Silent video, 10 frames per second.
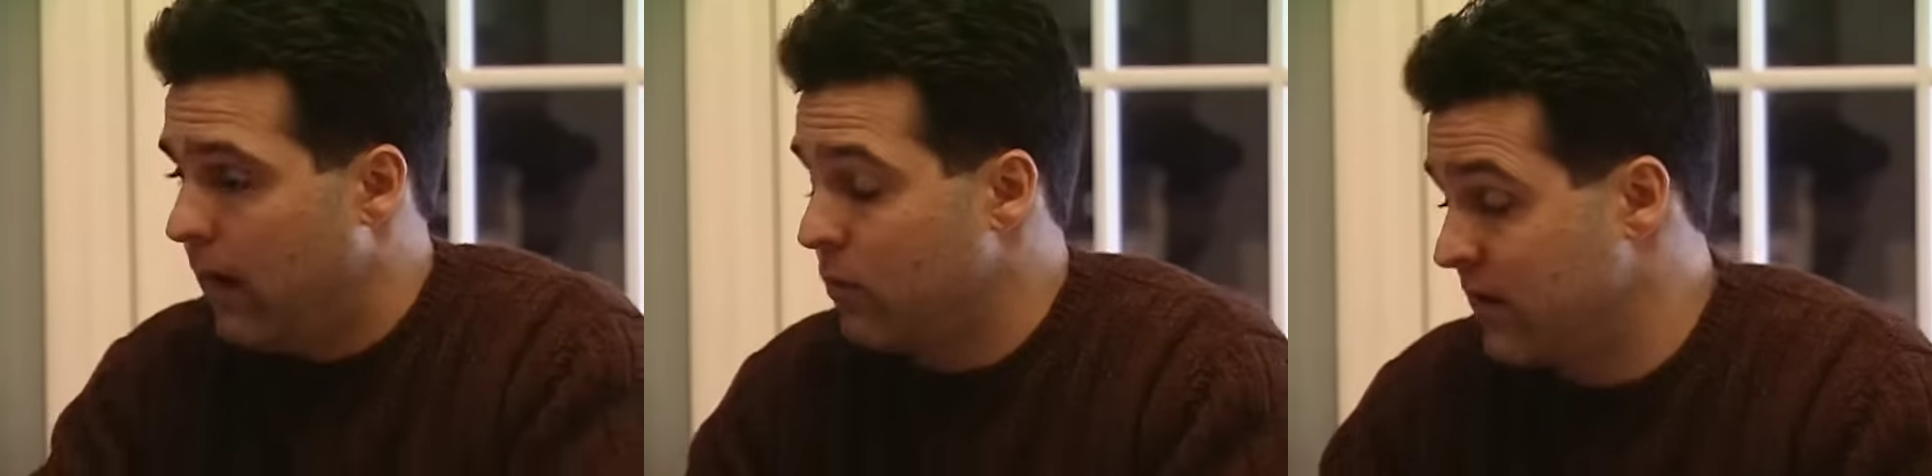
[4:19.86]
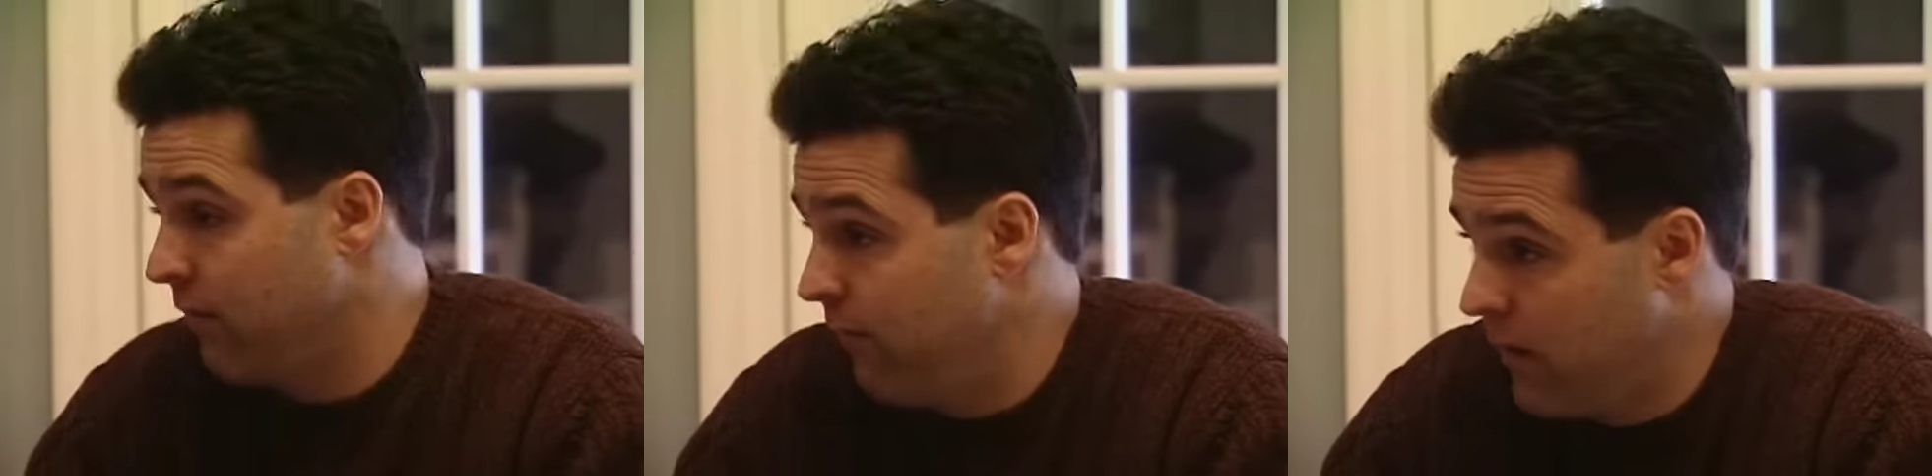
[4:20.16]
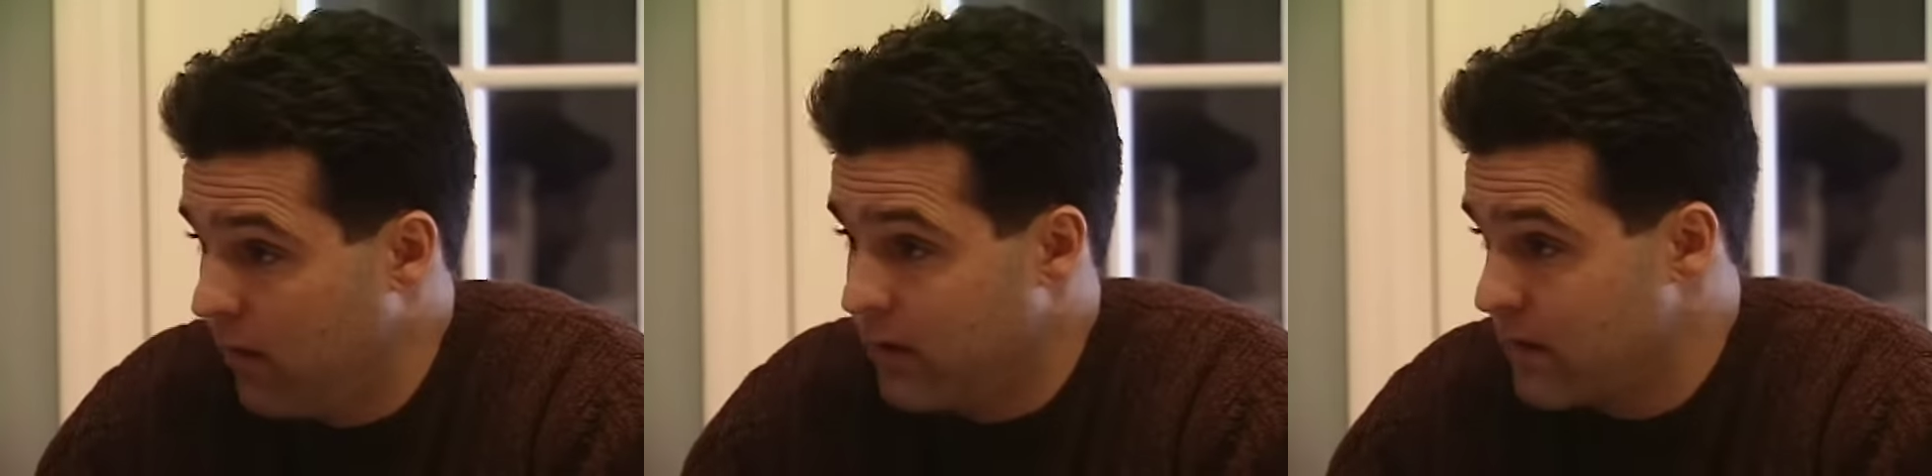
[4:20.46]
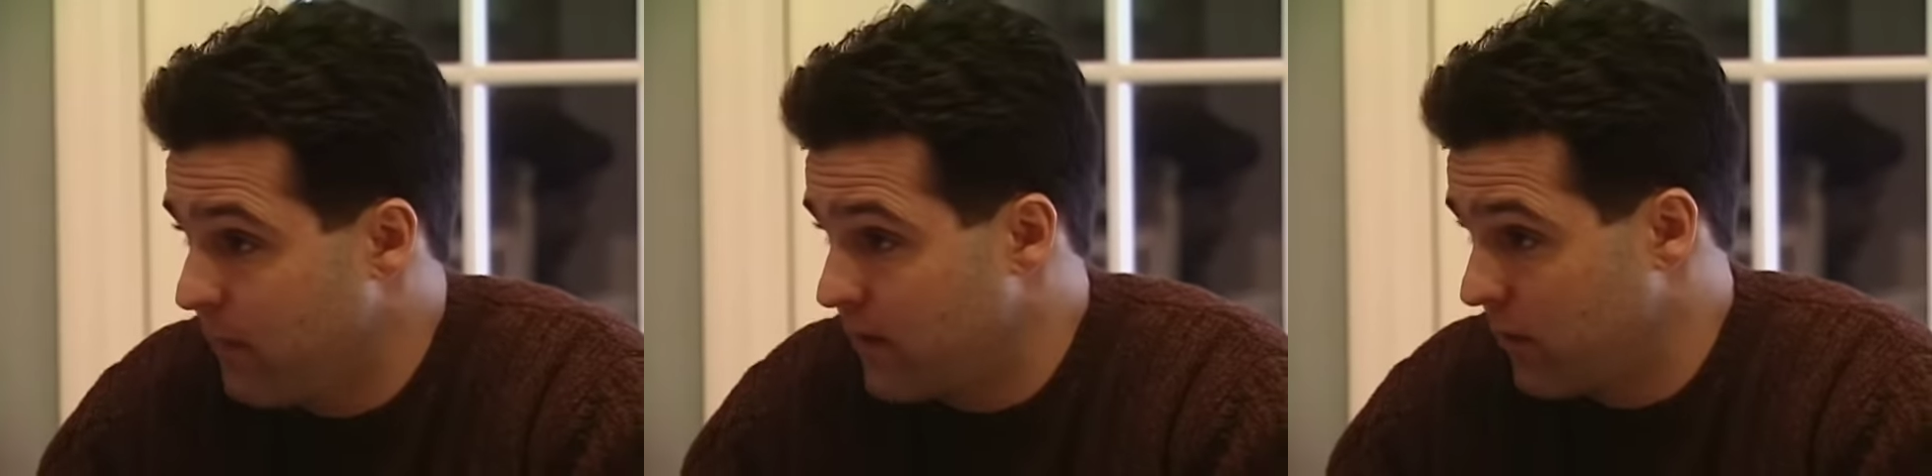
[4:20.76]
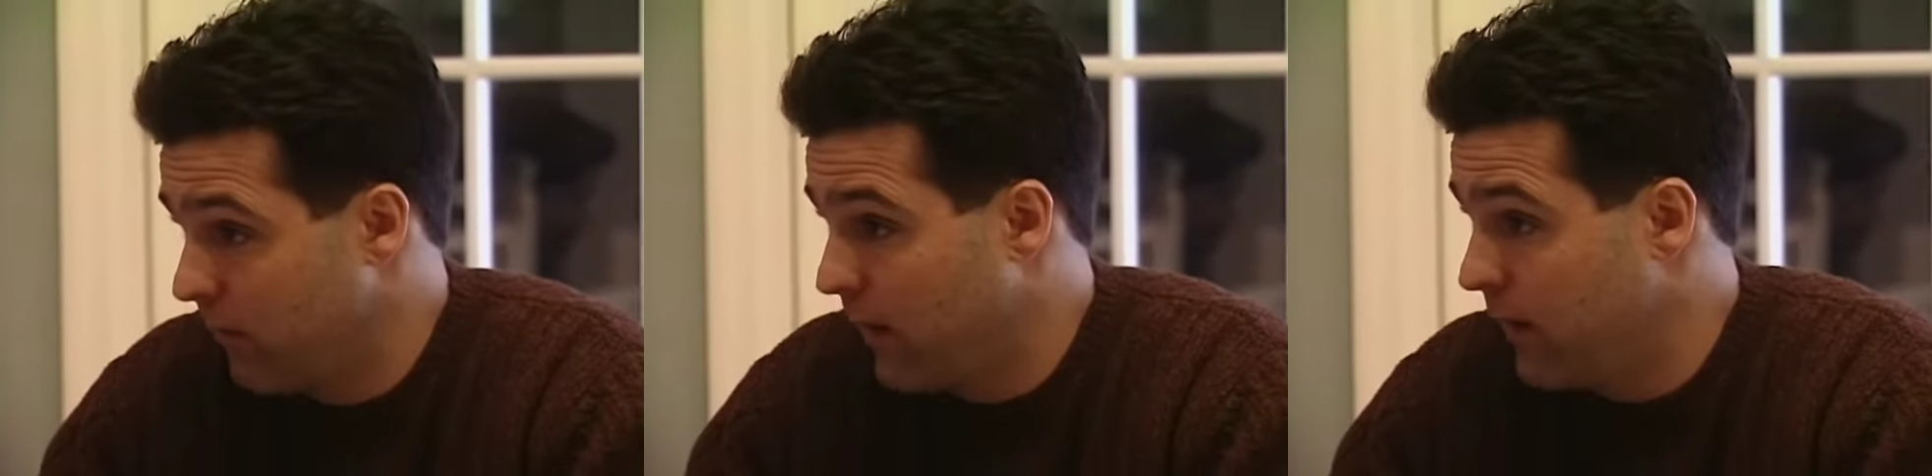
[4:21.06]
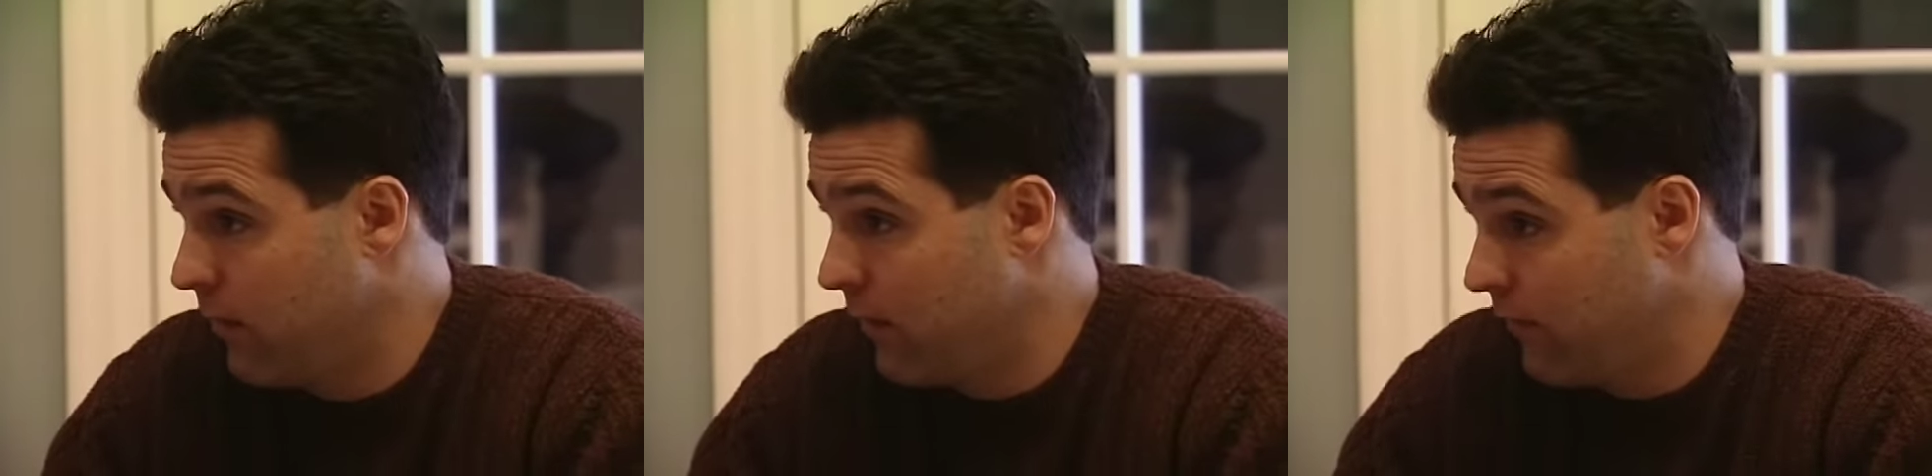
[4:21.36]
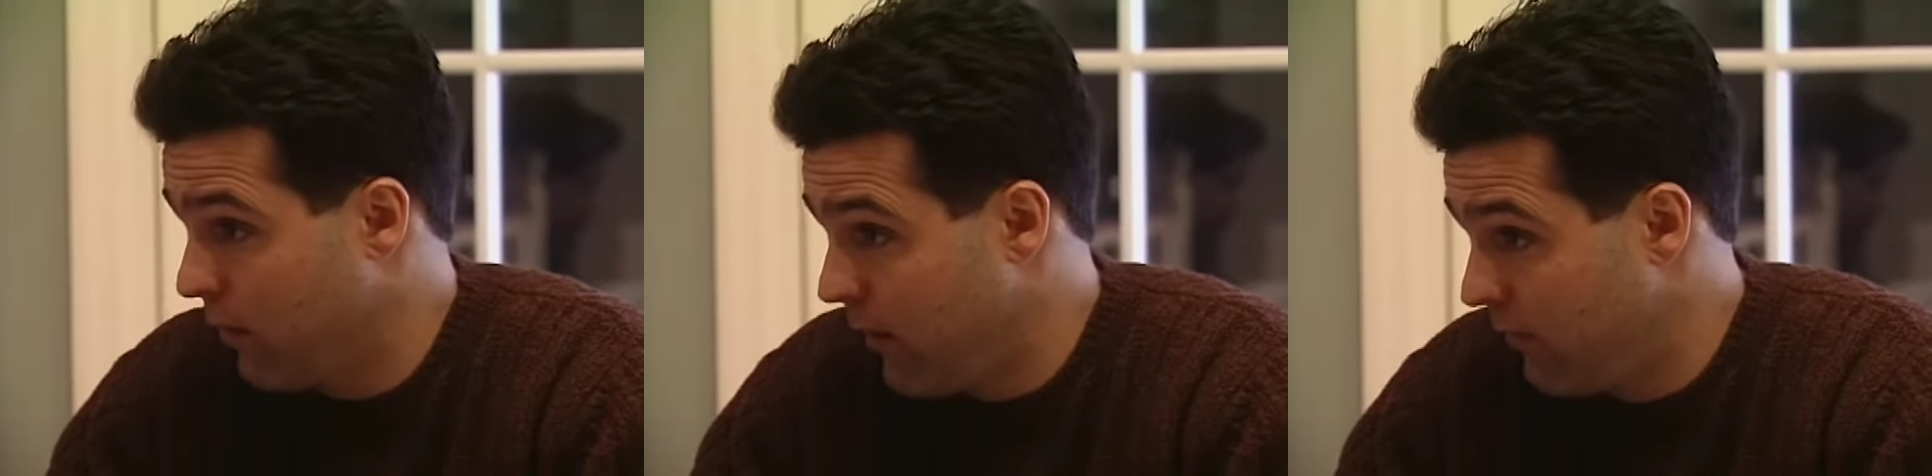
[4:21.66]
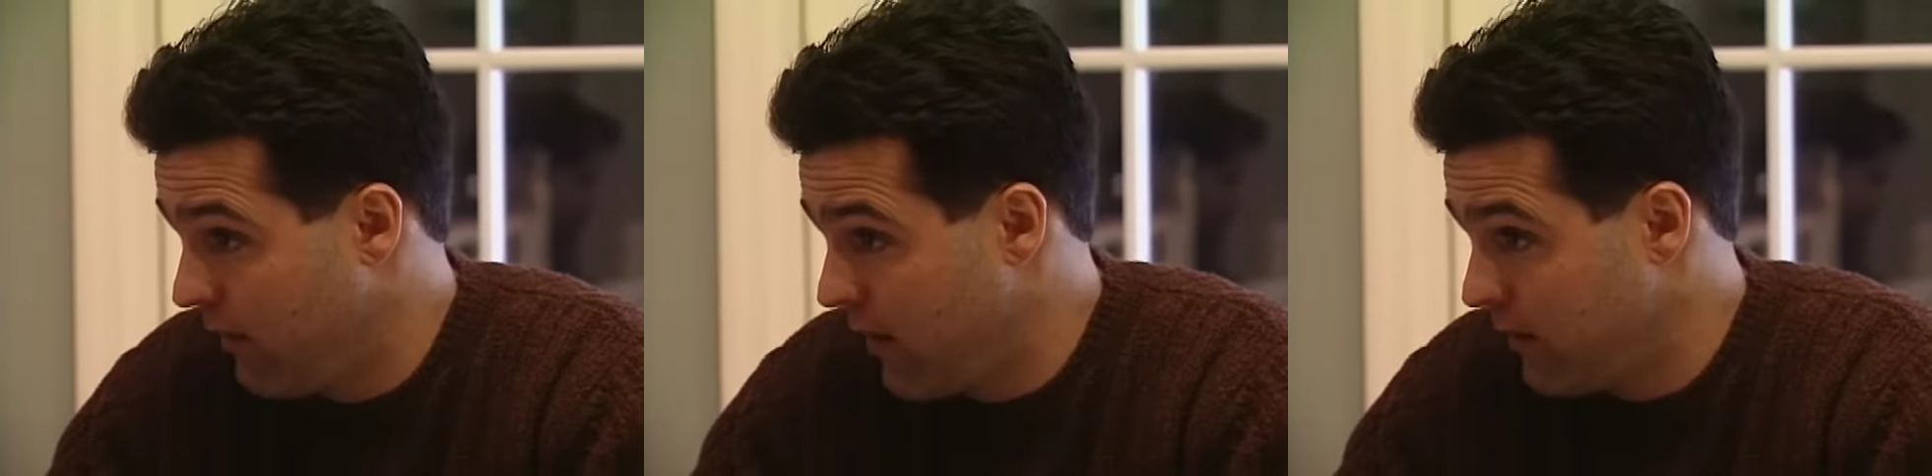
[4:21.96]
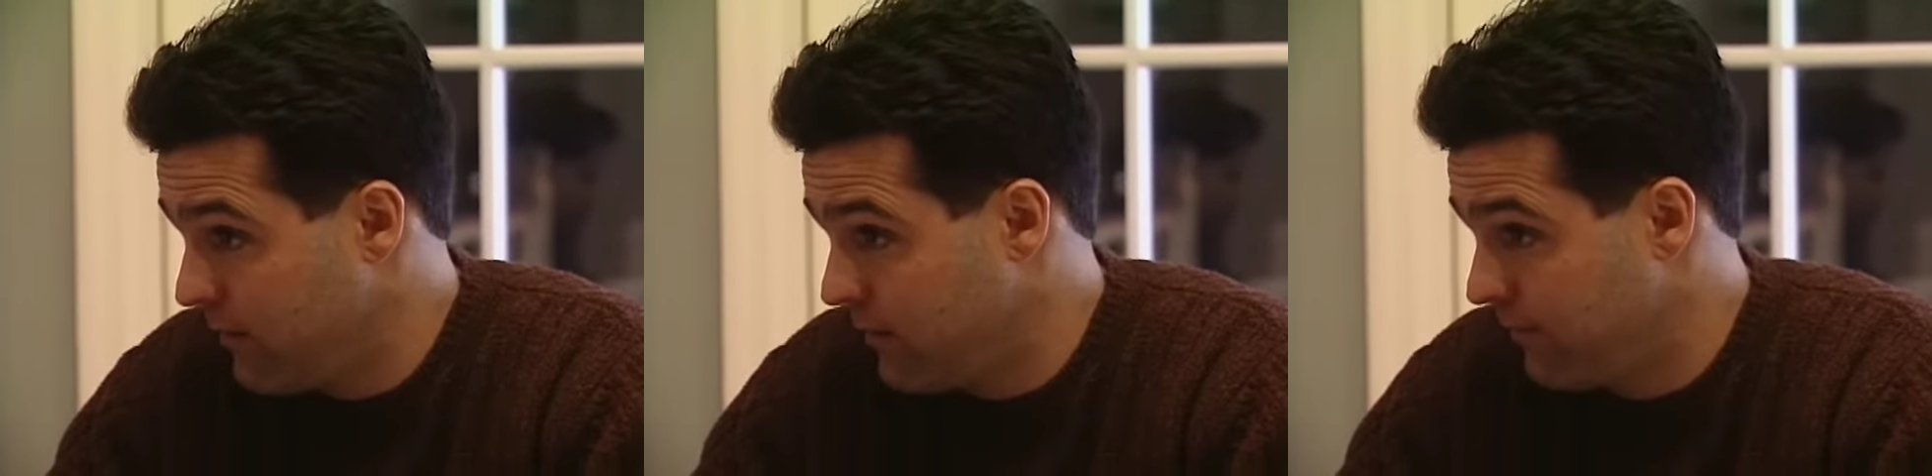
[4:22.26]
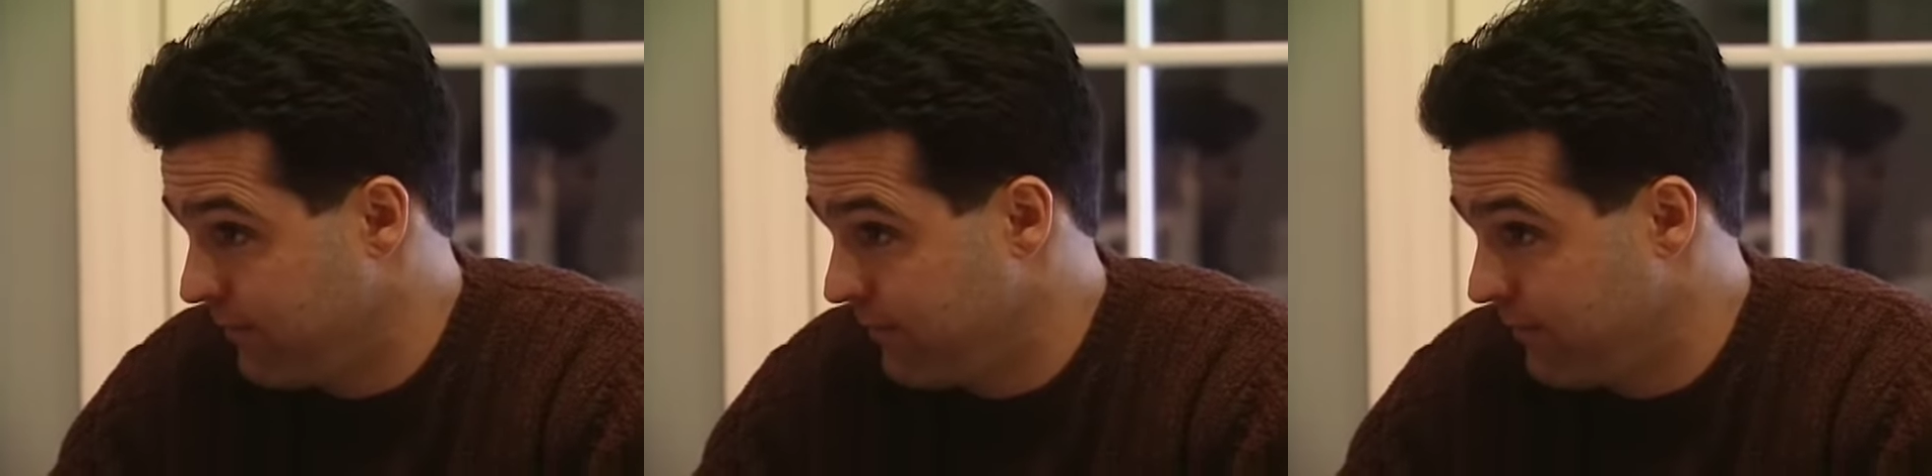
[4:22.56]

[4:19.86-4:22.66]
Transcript: that was a very special Bible of your grandfather's.